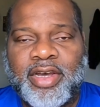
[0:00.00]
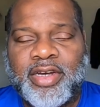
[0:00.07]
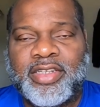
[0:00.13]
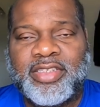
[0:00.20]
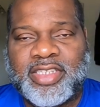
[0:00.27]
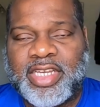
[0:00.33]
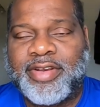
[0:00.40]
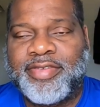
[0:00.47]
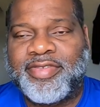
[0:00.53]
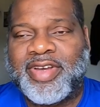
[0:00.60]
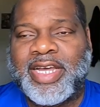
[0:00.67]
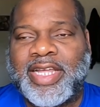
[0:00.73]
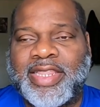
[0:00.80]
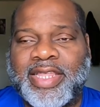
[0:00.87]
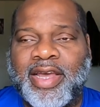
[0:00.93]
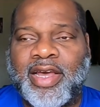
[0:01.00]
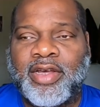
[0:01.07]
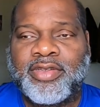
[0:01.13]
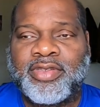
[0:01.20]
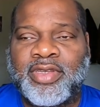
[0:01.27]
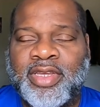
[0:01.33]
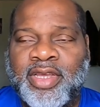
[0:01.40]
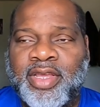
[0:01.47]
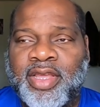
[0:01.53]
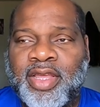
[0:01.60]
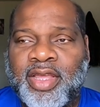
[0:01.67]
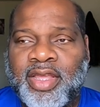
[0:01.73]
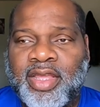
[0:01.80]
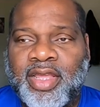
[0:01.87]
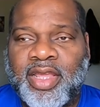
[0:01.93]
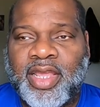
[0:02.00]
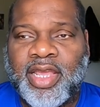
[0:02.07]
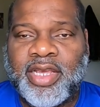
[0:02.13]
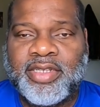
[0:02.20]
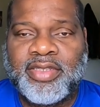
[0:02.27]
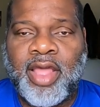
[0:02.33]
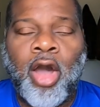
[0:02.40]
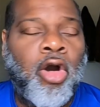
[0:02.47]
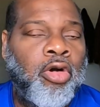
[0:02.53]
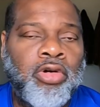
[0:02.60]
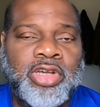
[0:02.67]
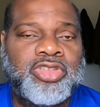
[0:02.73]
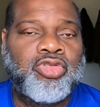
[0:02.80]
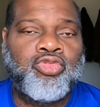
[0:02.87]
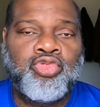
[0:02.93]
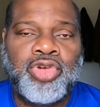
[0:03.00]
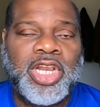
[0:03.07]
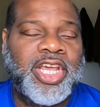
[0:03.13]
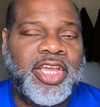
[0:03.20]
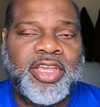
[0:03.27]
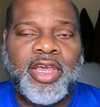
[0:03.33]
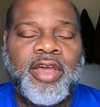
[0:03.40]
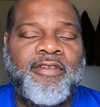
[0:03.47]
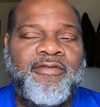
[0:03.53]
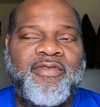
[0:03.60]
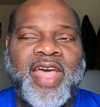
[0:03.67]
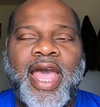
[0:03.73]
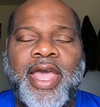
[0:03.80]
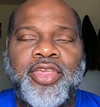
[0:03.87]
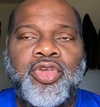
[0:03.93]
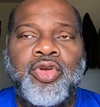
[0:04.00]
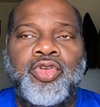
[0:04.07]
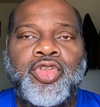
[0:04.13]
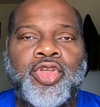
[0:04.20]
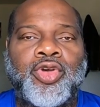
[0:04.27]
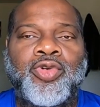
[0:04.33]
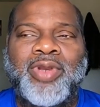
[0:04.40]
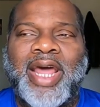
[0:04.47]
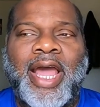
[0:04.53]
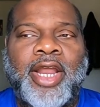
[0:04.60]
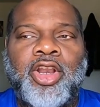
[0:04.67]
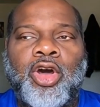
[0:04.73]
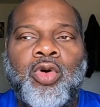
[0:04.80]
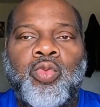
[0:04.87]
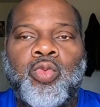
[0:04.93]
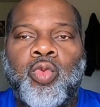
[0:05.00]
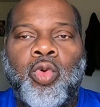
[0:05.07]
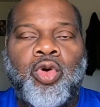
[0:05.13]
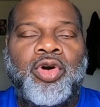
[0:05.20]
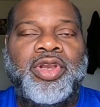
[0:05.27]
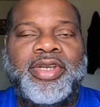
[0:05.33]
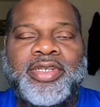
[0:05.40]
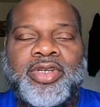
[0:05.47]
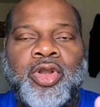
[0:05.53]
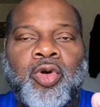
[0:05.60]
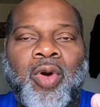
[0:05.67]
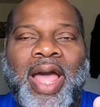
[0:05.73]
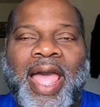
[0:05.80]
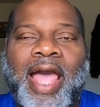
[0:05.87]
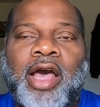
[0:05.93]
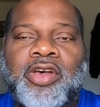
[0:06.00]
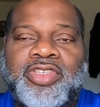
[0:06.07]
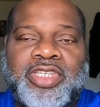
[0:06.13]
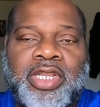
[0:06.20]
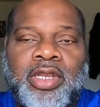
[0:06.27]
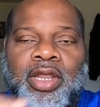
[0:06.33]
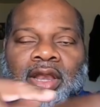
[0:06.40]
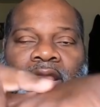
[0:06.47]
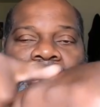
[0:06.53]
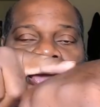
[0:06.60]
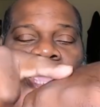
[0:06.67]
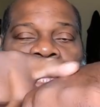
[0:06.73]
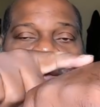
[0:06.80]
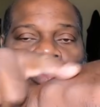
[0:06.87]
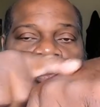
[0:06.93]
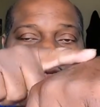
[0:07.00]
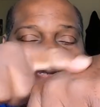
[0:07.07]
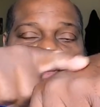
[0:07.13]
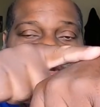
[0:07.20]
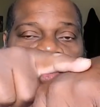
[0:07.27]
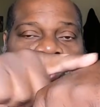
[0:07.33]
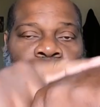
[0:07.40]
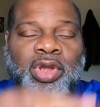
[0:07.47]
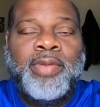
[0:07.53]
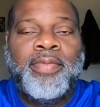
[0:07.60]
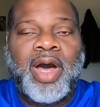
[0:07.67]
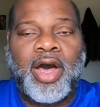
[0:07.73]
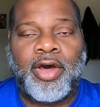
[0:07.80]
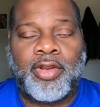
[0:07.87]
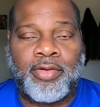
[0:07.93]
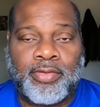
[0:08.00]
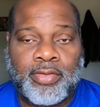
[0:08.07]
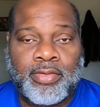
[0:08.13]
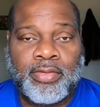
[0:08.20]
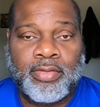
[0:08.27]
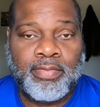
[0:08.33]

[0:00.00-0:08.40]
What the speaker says: 175,000. And he's like, oh, it's a really good value. Dude, I don't want no house that looked like it was remodeled.